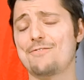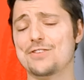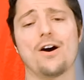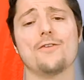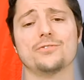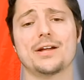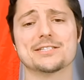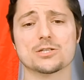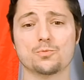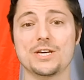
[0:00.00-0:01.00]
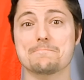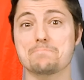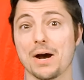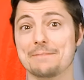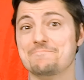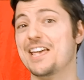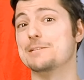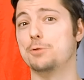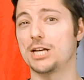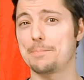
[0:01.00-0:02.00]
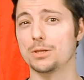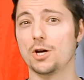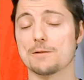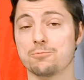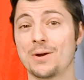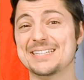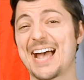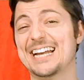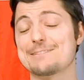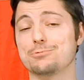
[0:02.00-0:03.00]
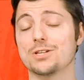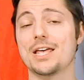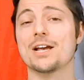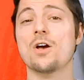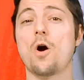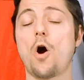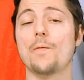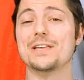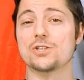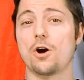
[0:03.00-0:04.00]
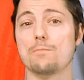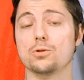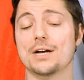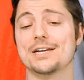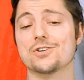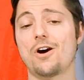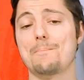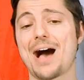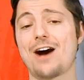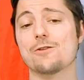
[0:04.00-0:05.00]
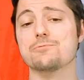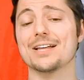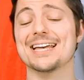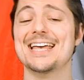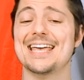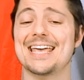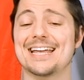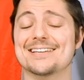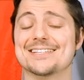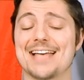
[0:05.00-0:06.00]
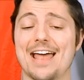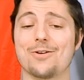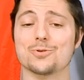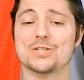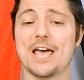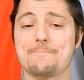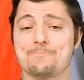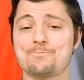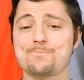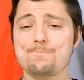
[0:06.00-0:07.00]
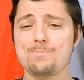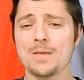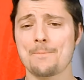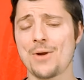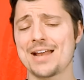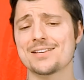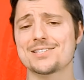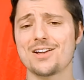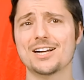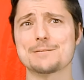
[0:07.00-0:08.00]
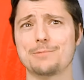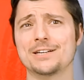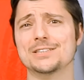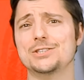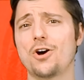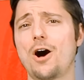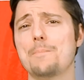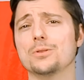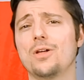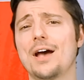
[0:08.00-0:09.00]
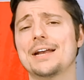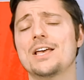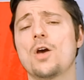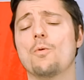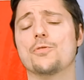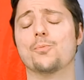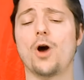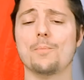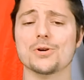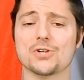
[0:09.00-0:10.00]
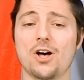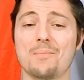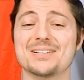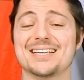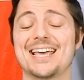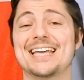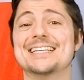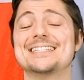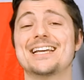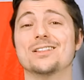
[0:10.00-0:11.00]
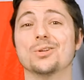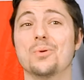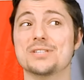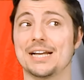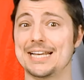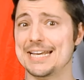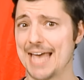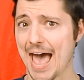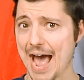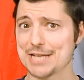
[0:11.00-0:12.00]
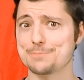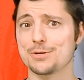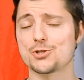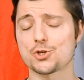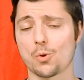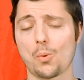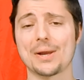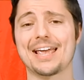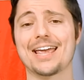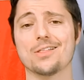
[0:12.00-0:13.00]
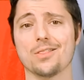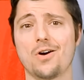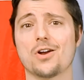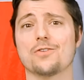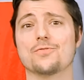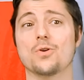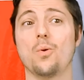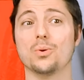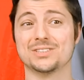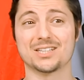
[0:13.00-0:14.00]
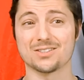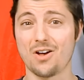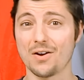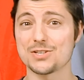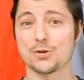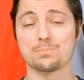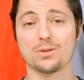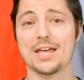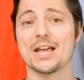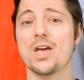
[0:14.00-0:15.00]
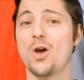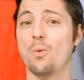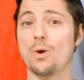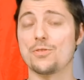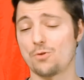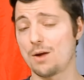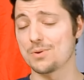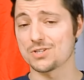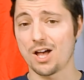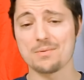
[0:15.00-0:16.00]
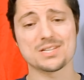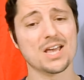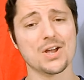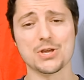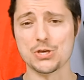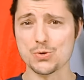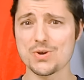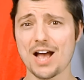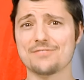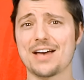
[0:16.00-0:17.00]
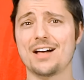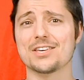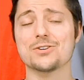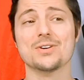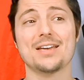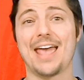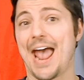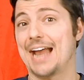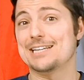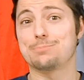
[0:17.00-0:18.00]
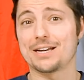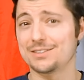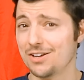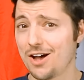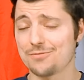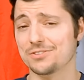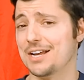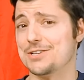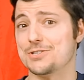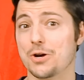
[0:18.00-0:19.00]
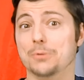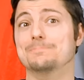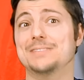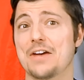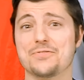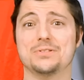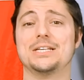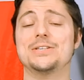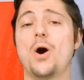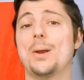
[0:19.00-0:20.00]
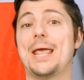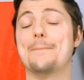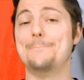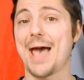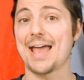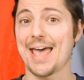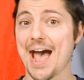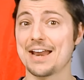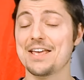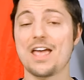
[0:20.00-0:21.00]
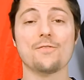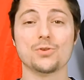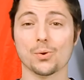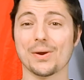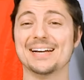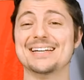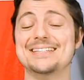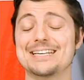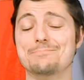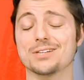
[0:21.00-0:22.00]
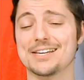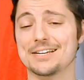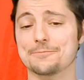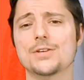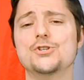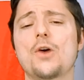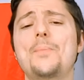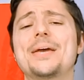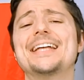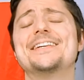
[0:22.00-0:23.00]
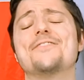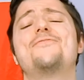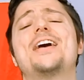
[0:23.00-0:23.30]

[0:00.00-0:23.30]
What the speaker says: have the off nights this week, but is putting up a lot of points and is playing on the top line and top power play in San Jose. Brandon Saad is playing on the top line with Robert Thomas in St. Louis, and he has been scoring a lot of goals. And as long as you're playing with Robert Thomas, you got value, and he's playing on the off night. So definitely not a bad ad if you're in a deep league. Jumping into